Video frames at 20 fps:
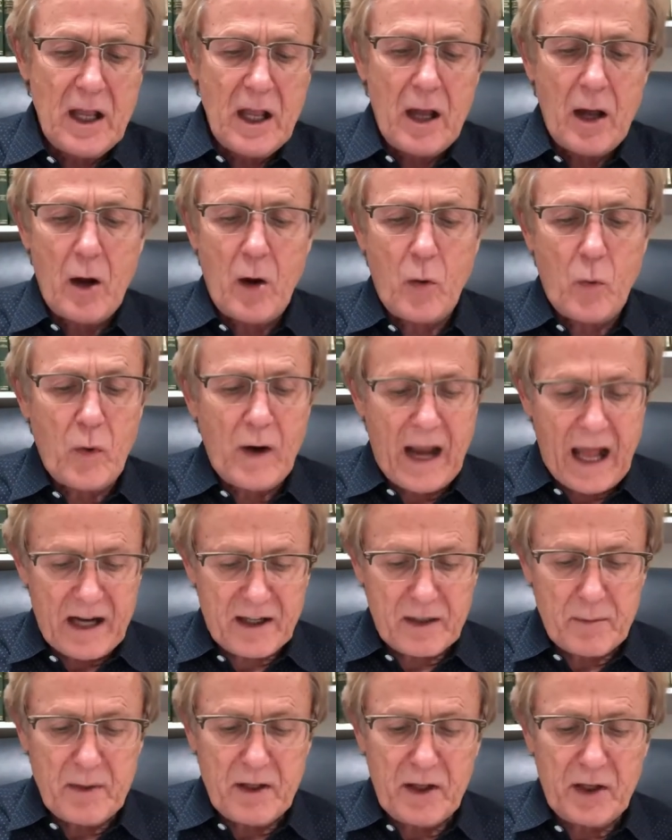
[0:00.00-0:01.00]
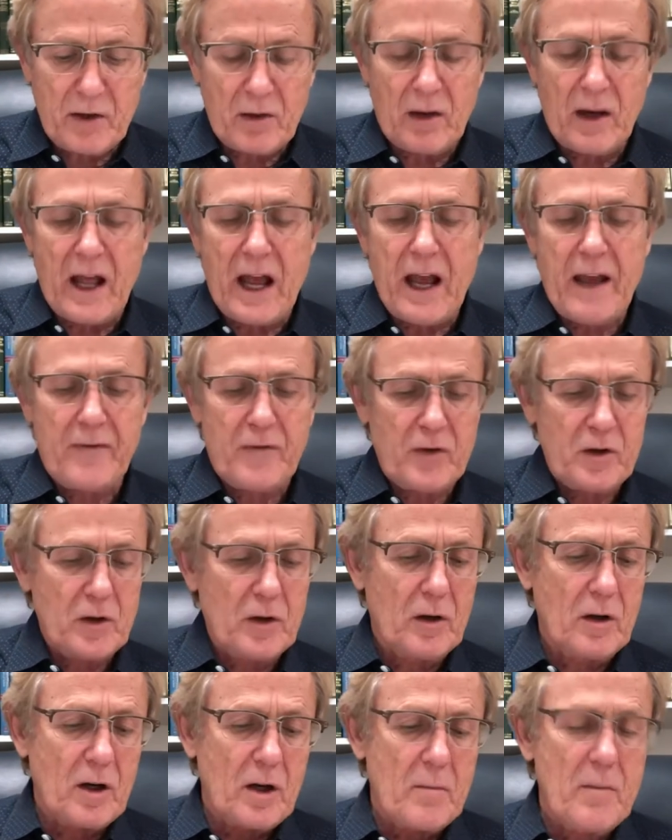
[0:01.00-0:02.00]
But when I come into your life, you're
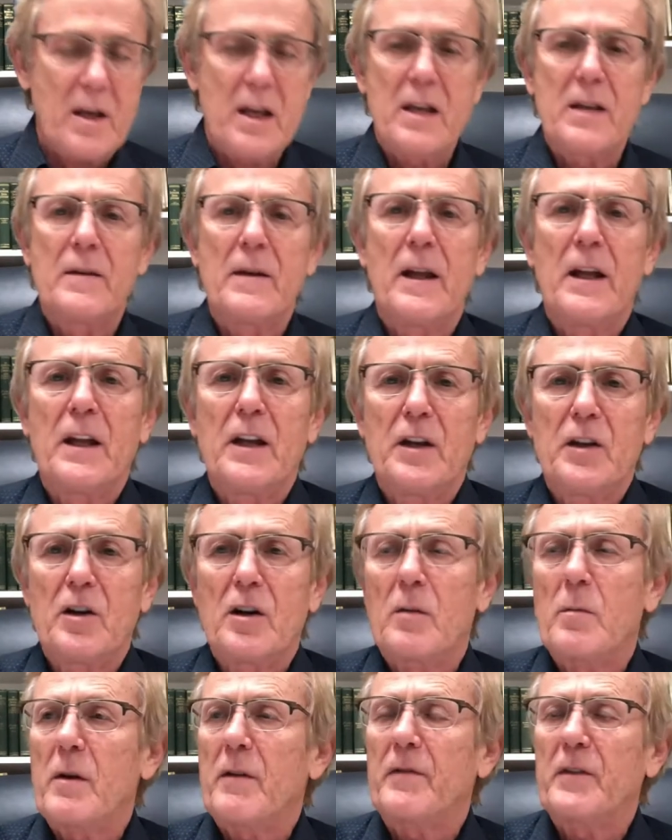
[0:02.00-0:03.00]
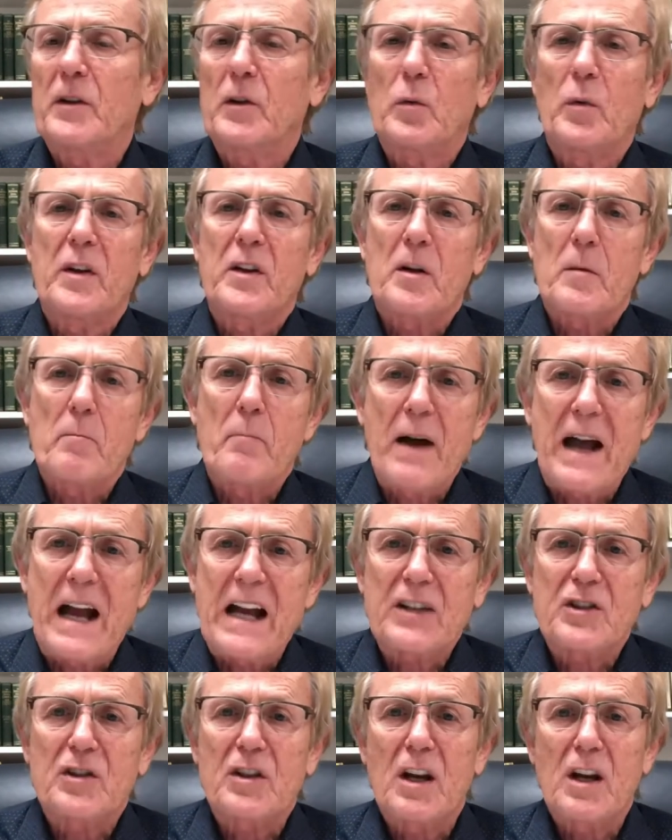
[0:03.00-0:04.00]
going to be you're going to be filled with
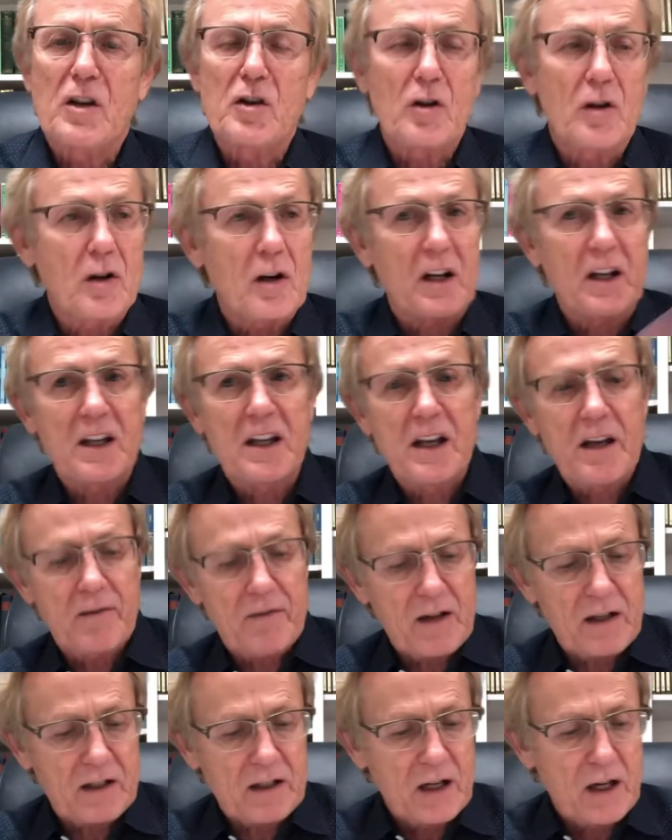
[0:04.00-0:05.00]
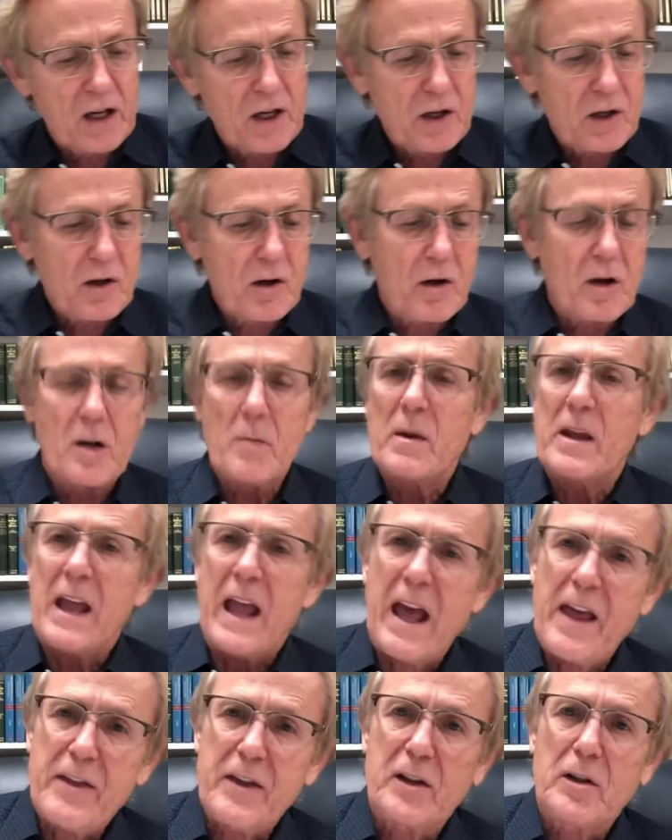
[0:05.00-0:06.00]
compassion and you're going to give it. You're going to be
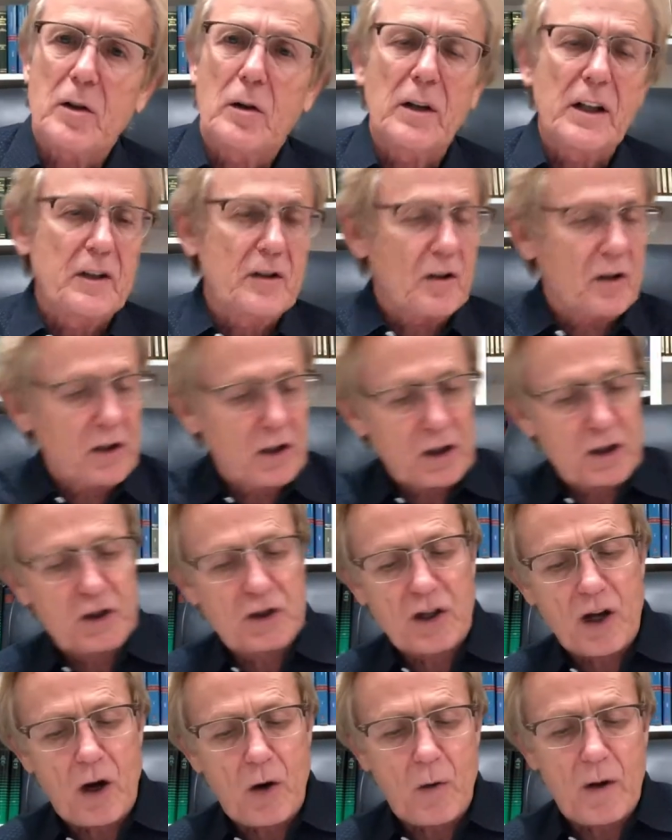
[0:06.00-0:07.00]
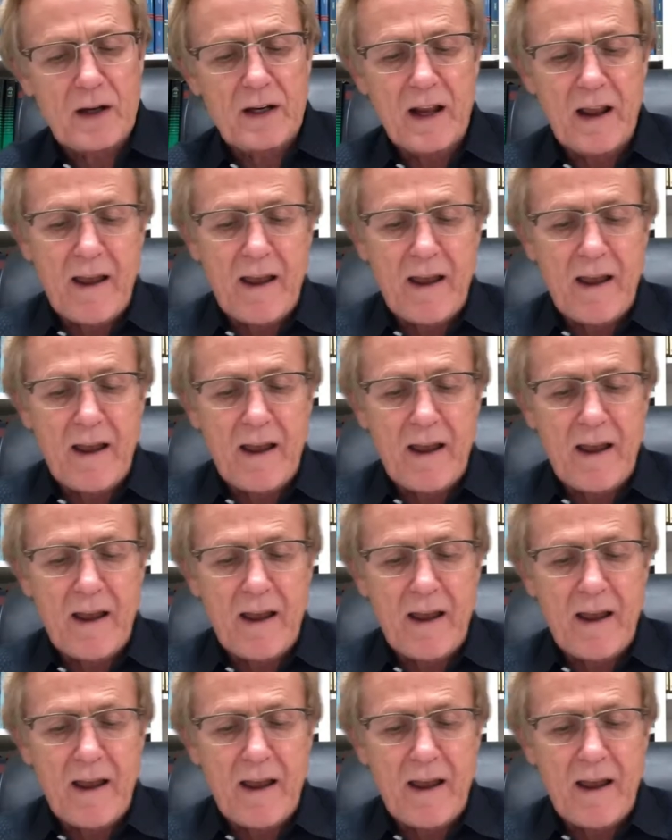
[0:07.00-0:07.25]
ethical and you're going to show it.